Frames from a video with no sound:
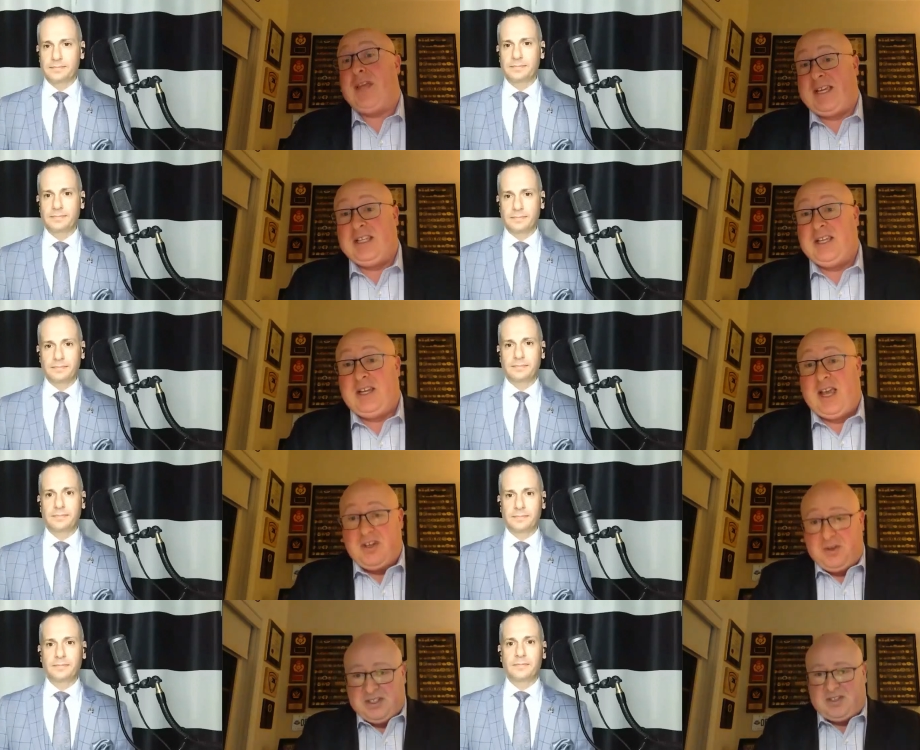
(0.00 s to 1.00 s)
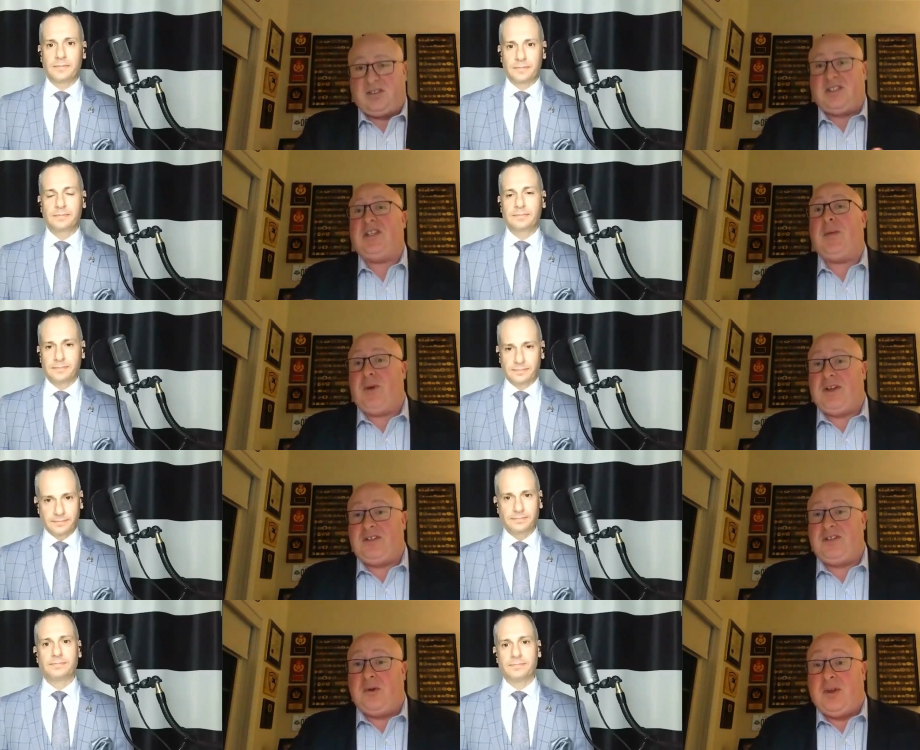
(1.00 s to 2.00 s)
Speaker 1: can lead and you can start to separate the two
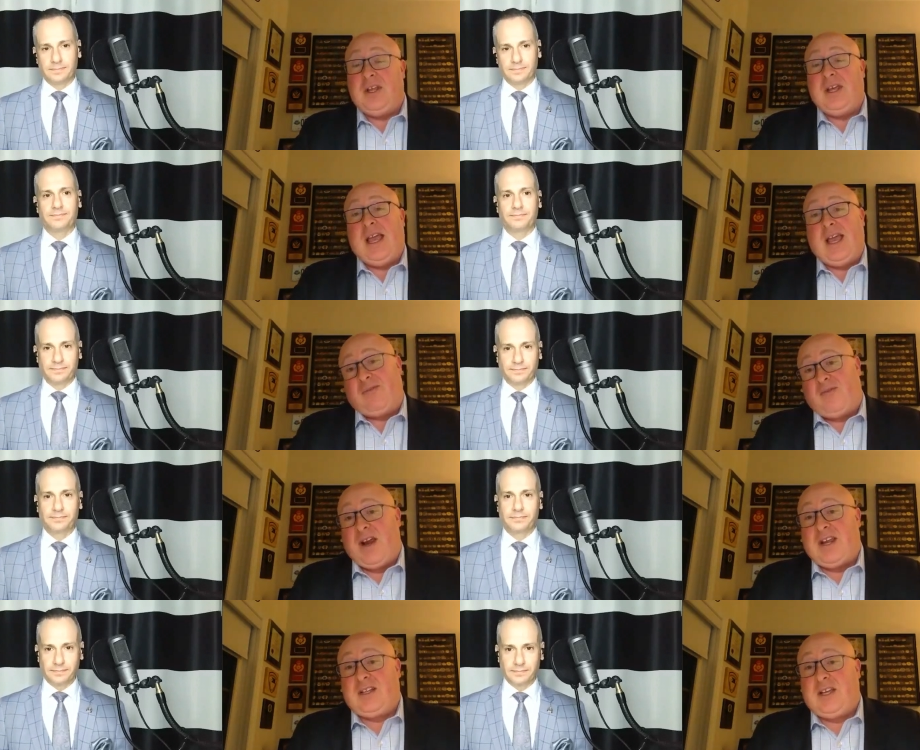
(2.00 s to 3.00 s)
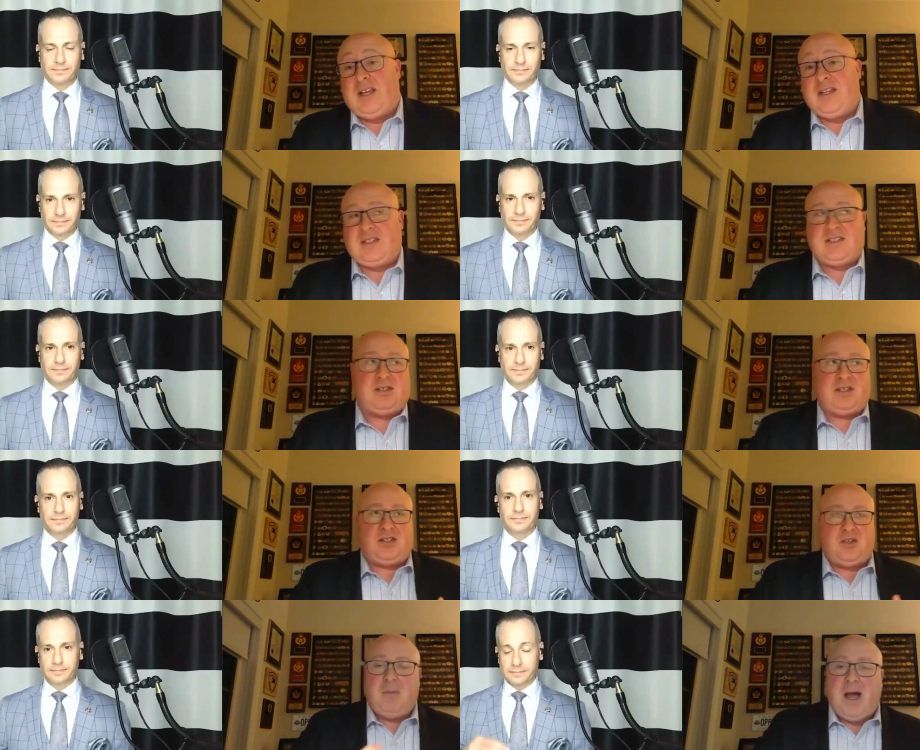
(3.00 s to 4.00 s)
and and frankly and this isn't to toot
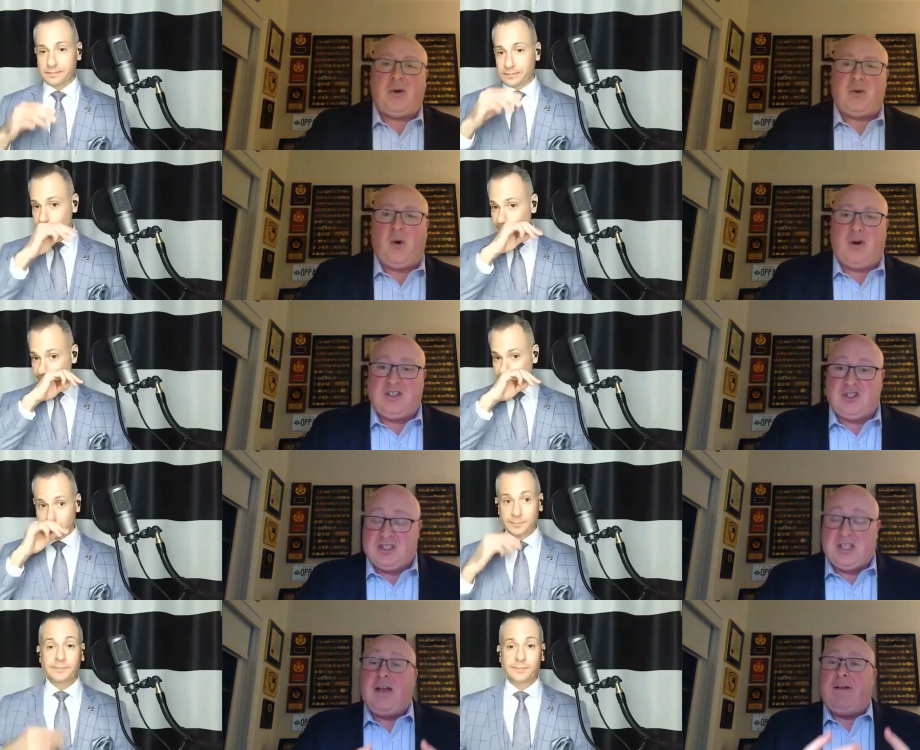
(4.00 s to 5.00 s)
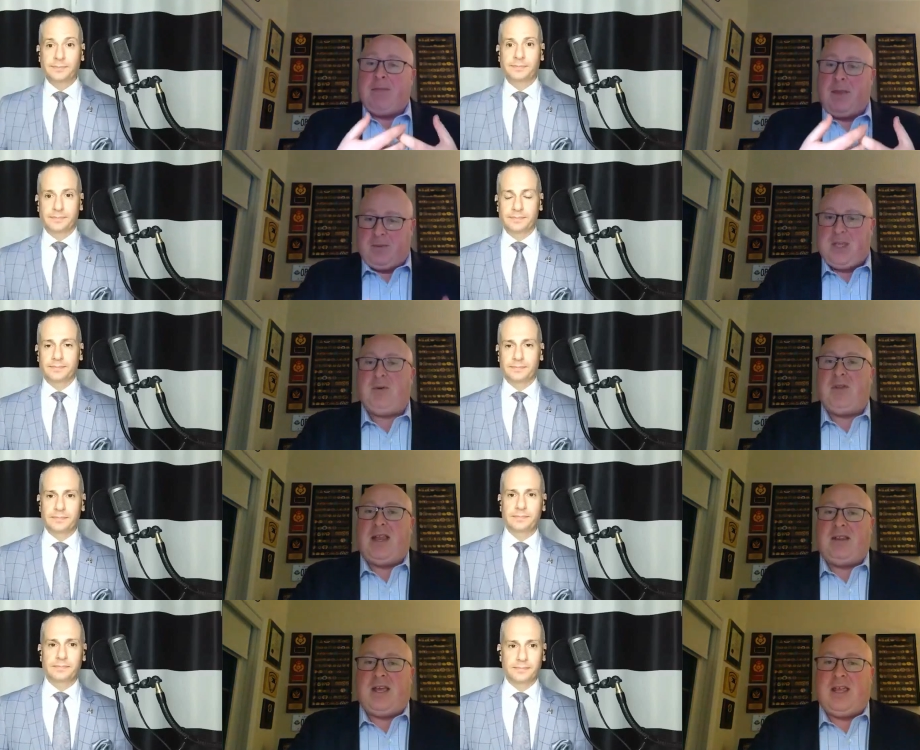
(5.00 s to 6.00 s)
my own horn it's just the people that
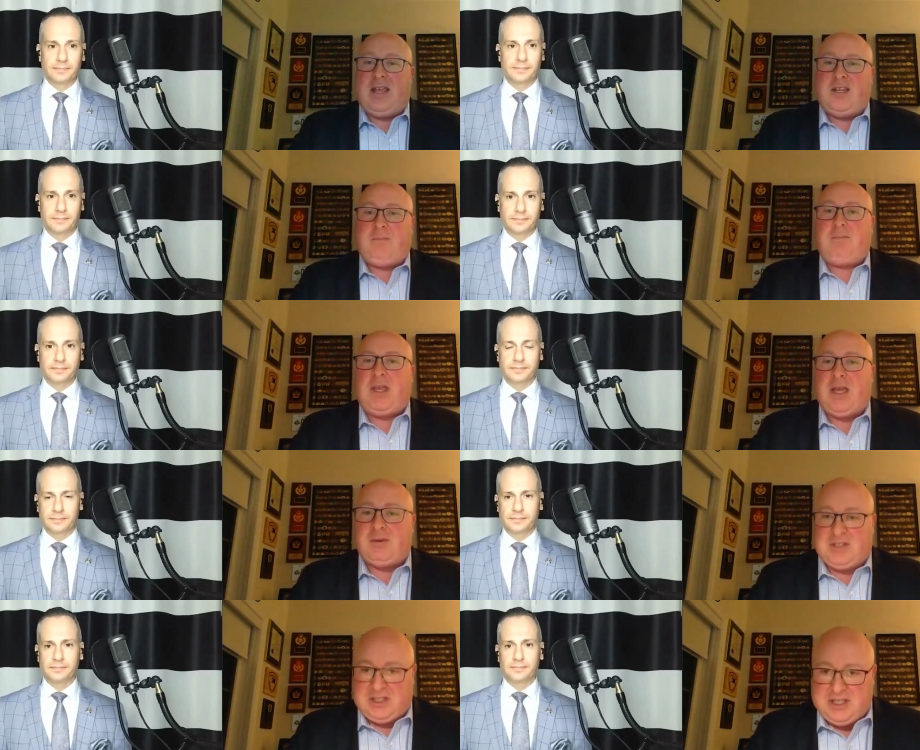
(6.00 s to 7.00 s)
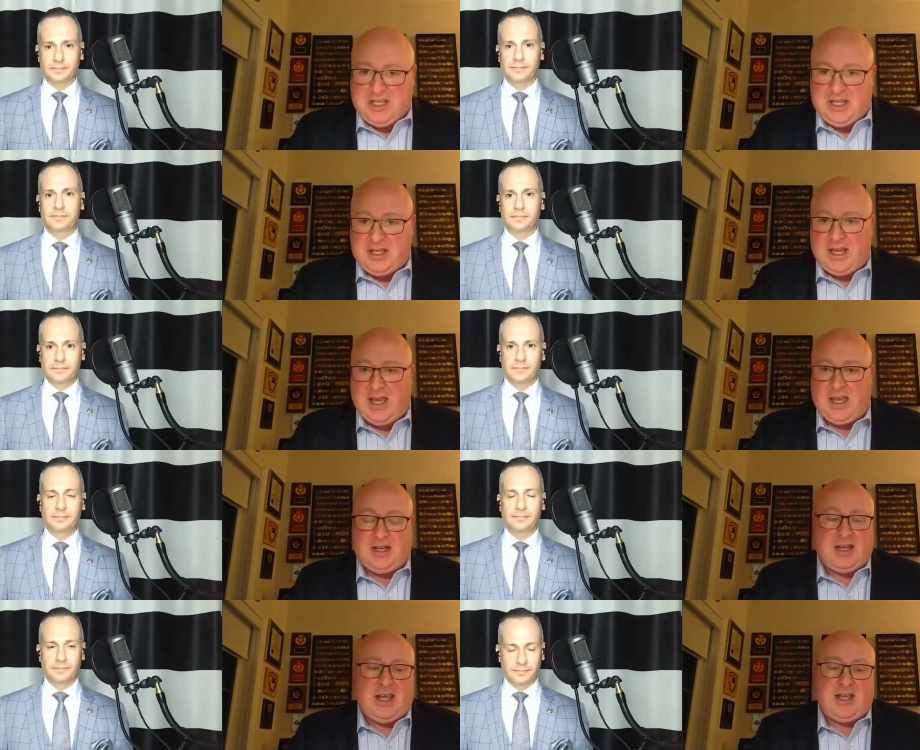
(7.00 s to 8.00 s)
that end up being able to lead and
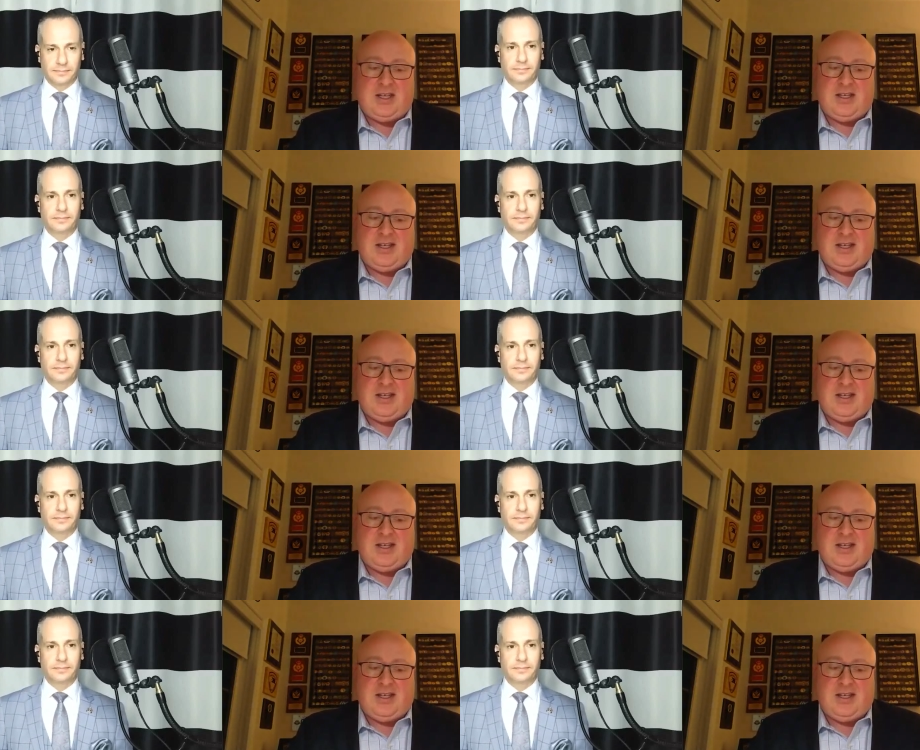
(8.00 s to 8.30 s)
and